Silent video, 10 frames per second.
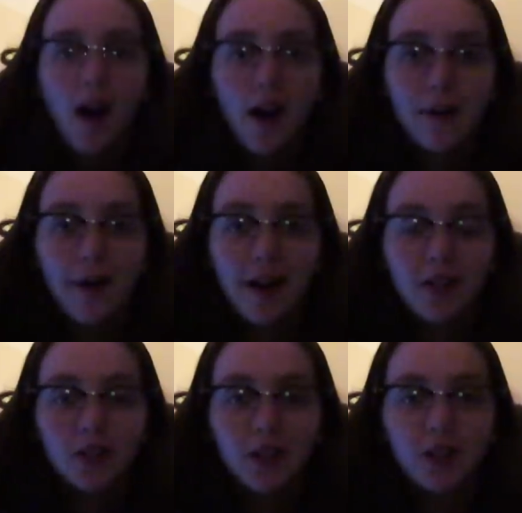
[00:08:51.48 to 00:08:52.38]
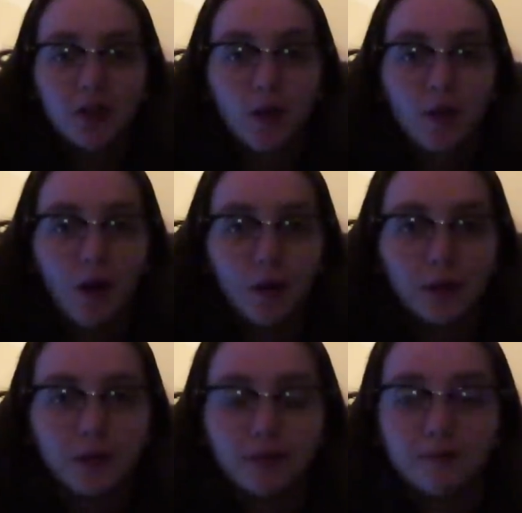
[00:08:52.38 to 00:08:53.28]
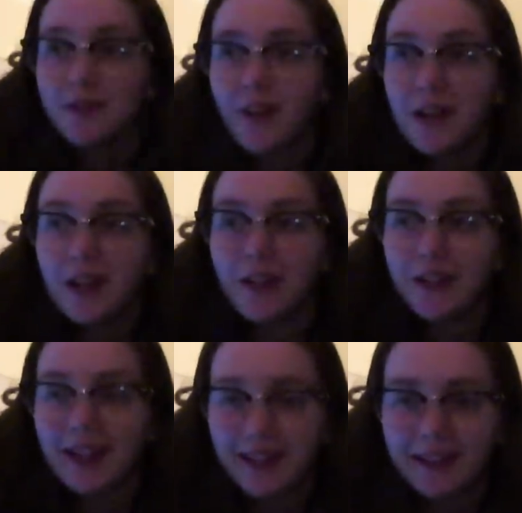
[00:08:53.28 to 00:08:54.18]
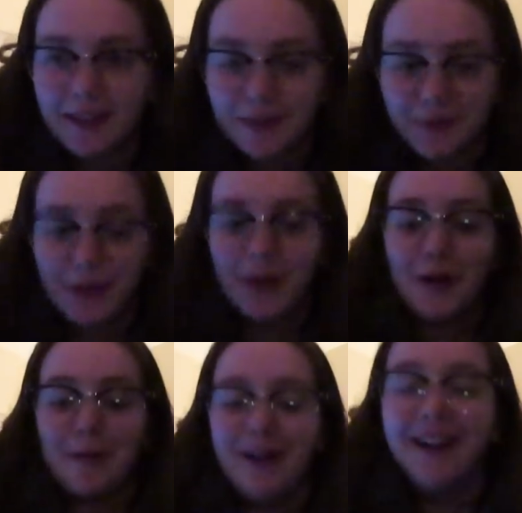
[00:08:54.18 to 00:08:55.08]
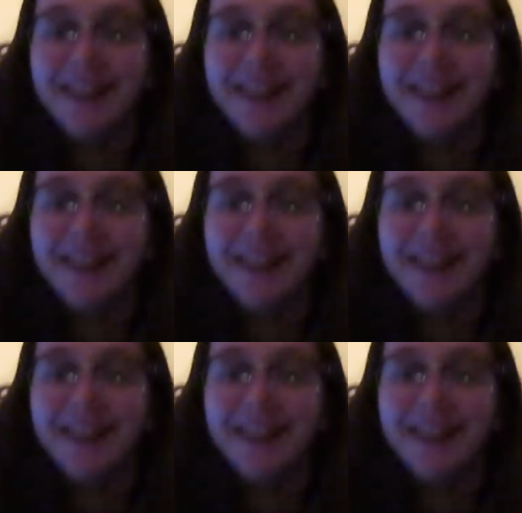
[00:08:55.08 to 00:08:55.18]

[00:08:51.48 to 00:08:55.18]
I'm actually so cold. It's very lonely in this room.